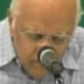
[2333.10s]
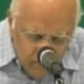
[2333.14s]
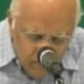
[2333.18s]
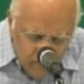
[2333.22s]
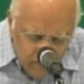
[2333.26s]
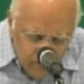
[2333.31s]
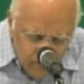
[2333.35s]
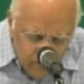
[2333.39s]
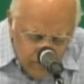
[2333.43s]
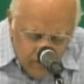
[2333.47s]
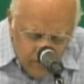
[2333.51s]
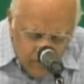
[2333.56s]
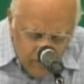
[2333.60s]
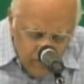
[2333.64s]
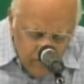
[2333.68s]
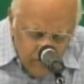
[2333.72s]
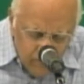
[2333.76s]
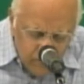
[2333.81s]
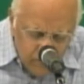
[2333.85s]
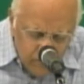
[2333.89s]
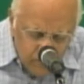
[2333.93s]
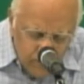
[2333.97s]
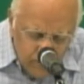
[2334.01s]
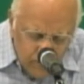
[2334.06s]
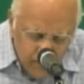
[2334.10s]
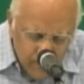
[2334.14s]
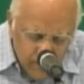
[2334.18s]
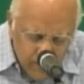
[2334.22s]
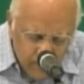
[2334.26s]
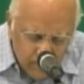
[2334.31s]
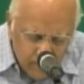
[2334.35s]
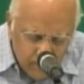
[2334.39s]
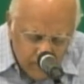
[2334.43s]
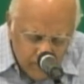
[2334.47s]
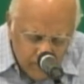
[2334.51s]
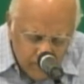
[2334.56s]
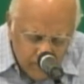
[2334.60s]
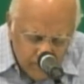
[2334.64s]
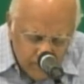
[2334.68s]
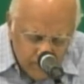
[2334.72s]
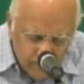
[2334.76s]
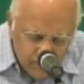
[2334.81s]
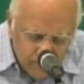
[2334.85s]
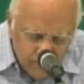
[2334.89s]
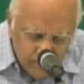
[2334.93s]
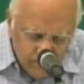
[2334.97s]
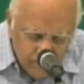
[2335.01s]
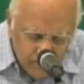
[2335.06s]
where nothing will shake us
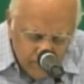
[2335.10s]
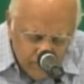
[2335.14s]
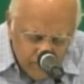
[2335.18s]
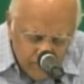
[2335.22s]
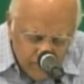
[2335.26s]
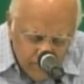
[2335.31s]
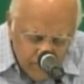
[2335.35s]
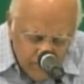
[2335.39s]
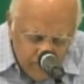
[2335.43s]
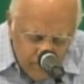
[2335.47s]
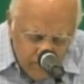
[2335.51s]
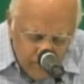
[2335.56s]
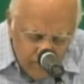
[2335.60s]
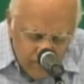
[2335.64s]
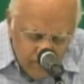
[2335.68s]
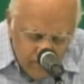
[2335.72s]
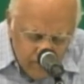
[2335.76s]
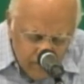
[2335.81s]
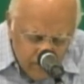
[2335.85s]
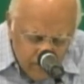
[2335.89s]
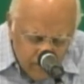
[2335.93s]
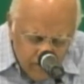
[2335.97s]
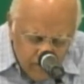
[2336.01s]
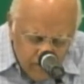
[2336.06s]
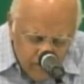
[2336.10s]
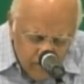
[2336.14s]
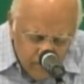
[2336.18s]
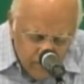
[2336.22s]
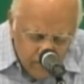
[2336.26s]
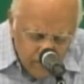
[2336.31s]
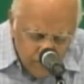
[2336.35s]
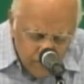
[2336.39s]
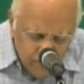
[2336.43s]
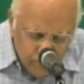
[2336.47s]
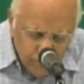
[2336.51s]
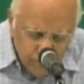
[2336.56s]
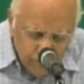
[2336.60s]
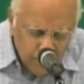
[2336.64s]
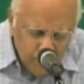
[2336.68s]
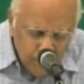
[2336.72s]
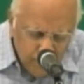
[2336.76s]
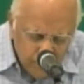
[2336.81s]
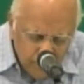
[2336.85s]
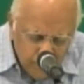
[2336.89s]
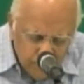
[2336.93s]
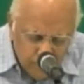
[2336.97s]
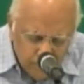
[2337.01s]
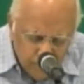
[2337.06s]
like nothing shook
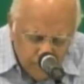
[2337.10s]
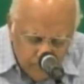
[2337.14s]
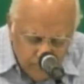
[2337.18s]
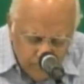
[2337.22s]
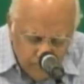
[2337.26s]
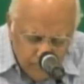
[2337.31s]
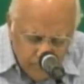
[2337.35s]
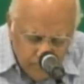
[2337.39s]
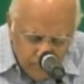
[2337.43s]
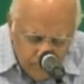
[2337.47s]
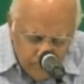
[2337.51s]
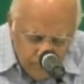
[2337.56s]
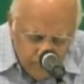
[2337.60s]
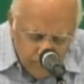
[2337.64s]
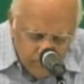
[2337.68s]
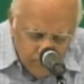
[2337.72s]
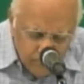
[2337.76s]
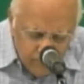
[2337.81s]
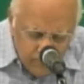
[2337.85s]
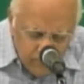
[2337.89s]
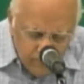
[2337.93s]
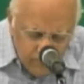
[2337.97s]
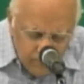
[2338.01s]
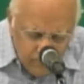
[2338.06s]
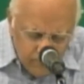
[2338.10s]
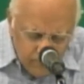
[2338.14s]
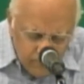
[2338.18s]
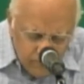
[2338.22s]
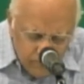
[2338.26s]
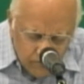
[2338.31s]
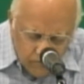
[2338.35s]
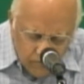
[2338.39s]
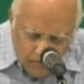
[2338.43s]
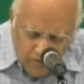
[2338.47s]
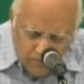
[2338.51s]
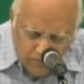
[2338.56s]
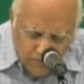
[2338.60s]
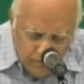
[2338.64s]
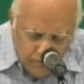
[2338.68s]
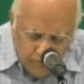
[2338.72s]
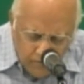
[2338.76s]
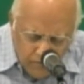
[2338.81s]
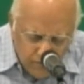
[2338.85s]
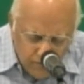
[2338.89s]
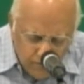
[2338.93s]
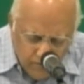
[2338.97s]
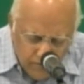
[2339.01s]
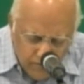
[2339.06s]
you throughout
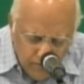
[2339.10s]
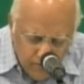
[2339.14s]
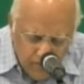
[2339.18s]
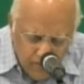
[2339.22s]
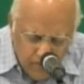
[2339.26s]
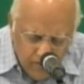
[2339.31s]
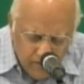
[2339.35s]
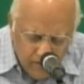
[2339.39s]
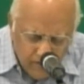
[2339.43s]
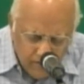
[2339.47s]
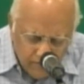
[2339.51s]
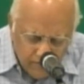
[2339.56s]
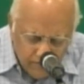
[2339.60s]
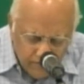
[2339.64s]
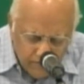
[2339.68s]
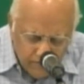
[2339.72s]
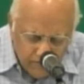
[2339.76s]
your earthly life.